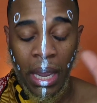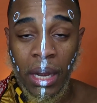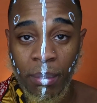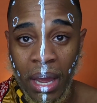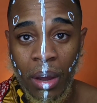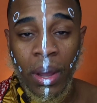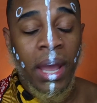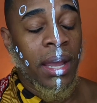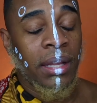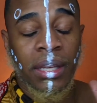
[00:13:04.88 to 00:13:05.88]
got him out.
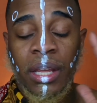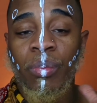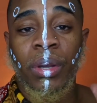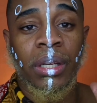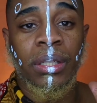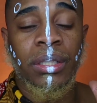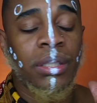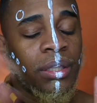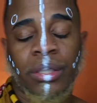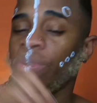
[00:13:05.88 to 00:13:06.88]
And then they went
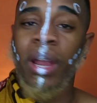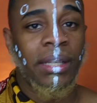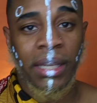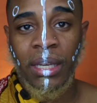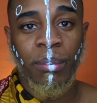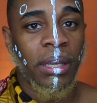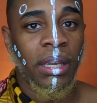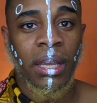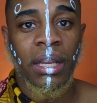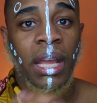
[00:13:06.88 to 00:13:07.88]
and tried to get him
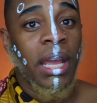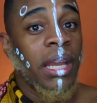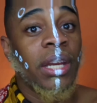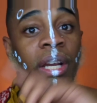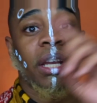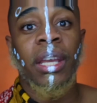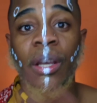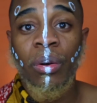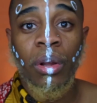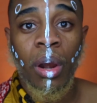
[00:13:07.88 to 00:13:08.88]
again. He done
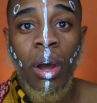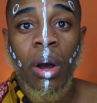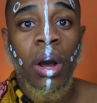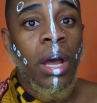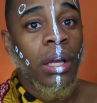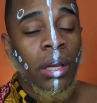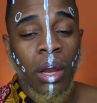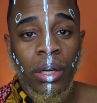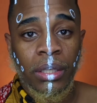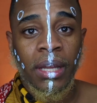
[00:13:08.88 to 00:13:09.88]
killed Claw.
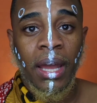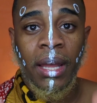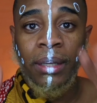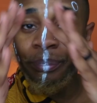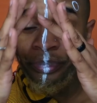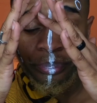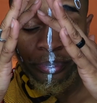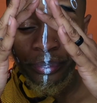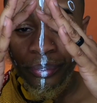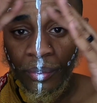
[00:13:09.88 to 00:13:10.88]
Claw done died.
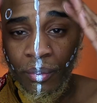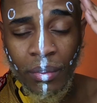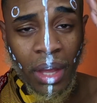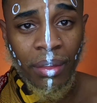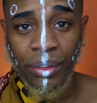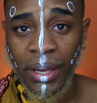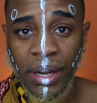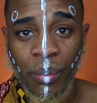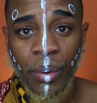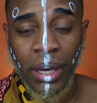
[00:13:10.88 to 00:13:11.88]
Then
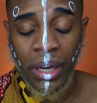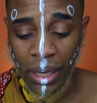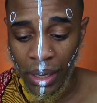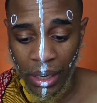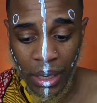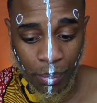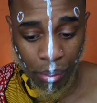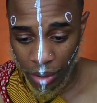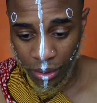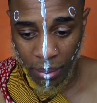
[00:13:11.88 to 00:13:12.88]
they went and he
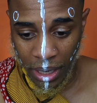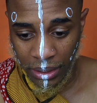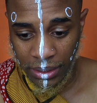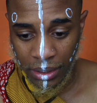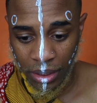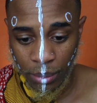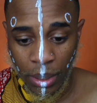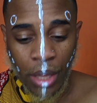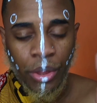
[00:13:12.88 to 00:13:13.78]
brought the body to him.